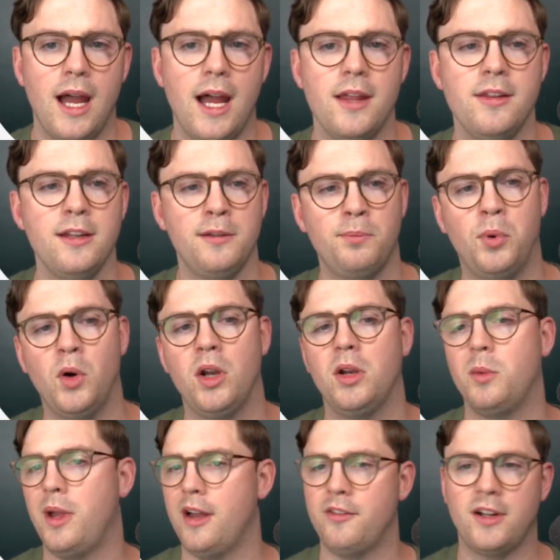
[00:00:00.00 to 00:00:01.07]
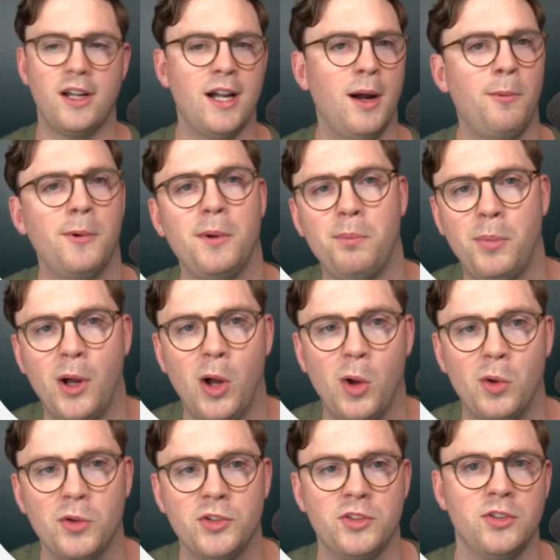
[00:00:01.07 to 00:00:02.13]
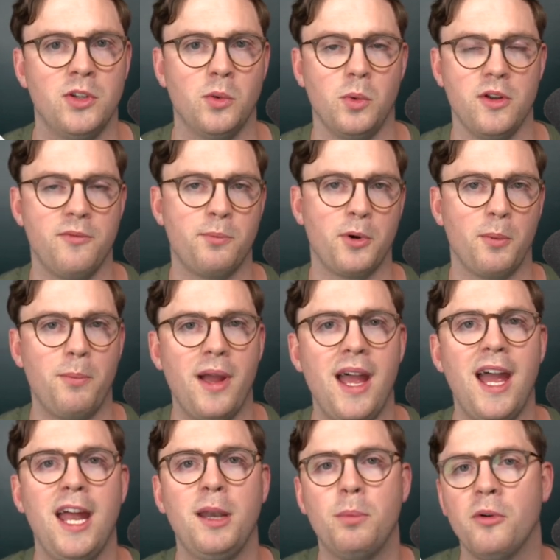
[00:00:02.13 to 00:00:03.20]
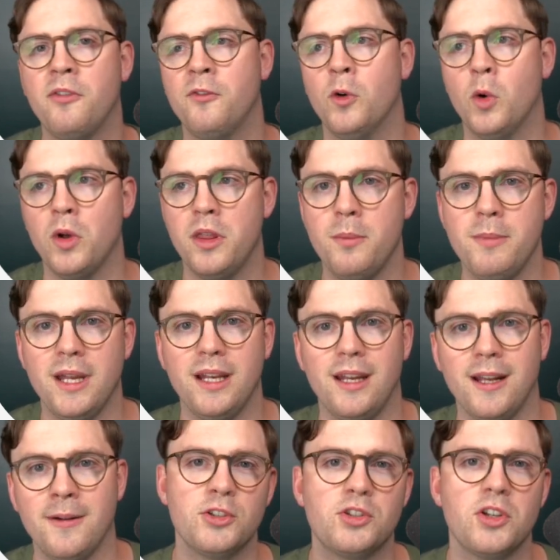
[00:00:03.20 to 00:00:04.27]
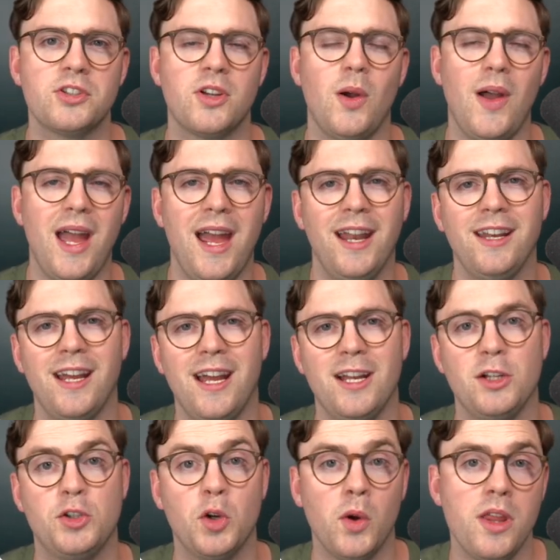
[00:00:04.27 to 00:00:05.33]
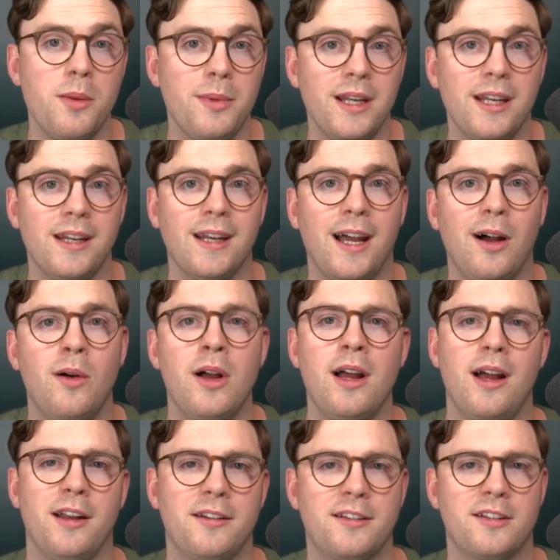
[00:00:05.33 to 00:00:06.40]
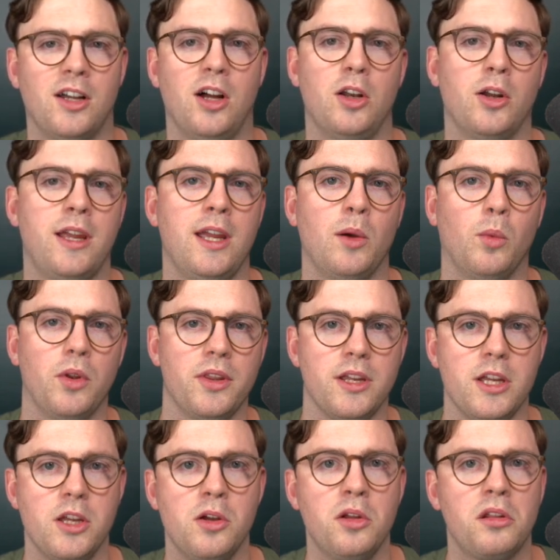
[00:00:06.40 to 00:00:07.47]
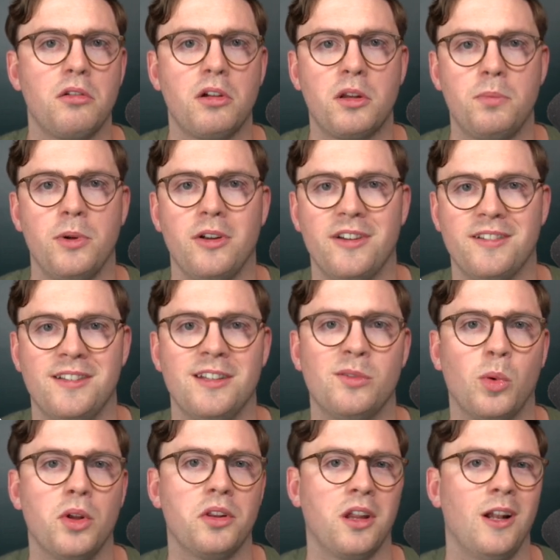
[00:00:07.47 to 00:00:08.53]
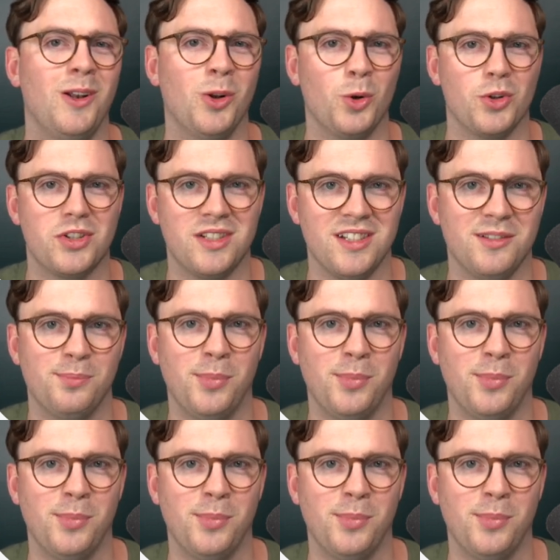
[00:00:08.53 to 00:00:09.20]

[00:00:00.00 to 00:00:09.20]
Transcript: at this point, we have a couple of polls that we've prepared before the meeting. So let's go ahead and join the meeting now and start looking at what the user experience is once I launch these